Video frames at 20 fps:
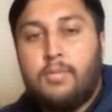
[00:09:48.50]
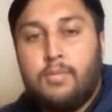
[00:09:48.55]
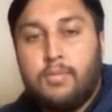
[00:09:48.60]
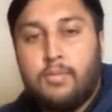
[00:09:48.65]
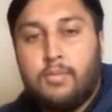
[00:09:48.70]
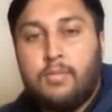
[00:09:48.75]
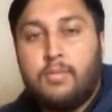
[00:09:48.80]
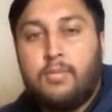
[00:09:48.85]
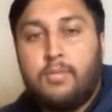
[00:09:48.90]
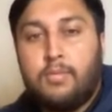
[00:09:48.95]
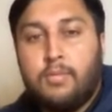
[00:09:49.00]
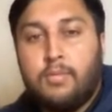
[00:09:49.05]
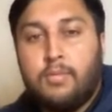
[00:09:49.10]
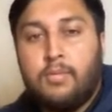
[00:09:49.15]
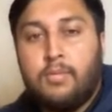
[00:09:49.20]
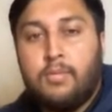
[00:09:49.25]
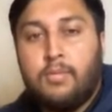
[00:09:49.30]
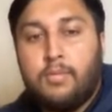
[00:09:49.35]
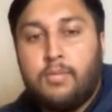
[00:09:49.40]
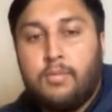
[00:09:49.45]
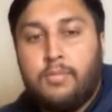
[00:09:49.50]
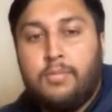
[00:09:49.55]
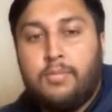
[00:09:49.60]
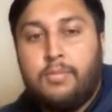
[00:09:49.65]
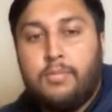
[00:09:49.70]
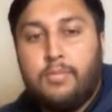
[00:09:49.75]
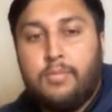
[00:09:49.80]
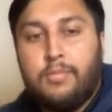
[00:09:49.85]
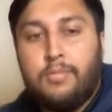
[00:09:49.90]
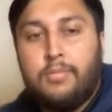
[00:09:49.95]

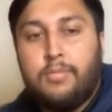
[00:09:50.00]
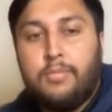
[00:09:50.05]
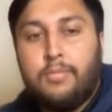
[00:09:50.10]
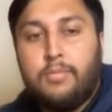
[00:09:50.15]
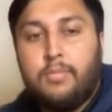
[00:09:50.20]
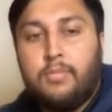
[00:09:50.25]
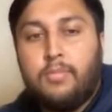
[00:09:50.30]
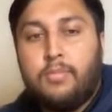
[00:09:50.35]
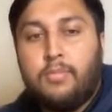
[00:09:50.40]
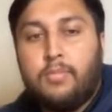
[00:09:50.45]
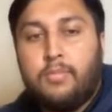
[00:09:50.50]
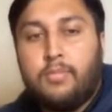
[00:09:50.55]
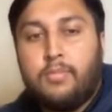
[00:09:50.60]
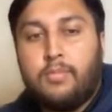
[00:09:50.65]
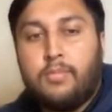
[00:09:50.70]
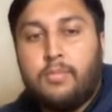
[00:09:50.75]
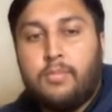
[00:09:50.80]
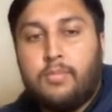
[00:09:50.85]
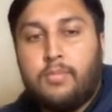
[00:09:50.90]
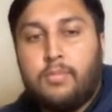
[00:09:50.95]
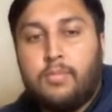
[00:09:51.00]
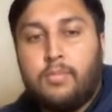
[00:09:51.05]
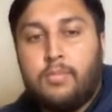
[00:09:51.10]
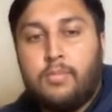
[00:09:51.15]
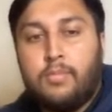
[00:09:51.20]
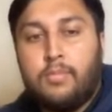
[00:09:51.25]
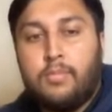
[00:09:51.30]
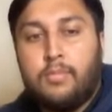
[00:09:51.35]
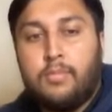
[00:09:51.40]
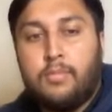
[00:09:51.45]

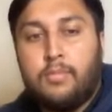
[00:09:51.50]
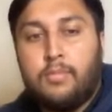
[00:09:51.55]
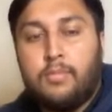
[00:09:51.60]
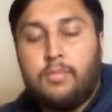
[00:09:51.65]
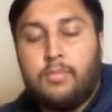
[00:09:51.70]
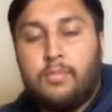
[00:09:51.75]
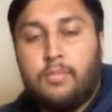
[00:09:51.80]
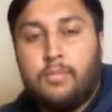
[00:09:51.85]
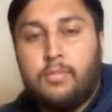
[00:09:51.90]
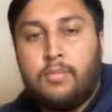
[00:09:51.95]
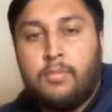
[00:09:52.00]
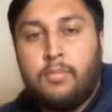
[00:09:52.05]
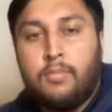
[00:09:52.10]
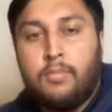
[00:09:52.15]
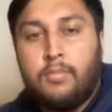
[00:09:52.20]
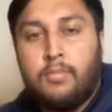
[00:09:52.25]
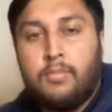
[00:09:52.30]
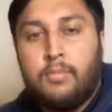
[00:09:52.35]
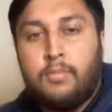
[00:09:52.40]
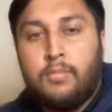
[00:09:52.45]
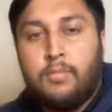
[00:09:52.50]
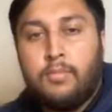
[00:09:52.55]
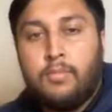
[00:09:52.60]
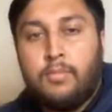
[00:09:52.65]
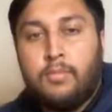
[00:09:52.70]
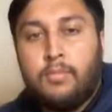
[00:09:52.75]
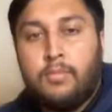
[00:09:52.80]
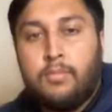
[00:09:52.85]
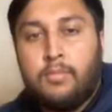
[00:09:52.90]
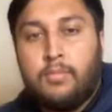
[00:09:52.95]

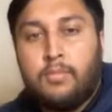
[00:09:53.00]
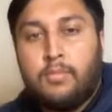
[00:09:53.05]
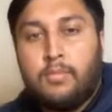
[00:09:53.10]
(silent)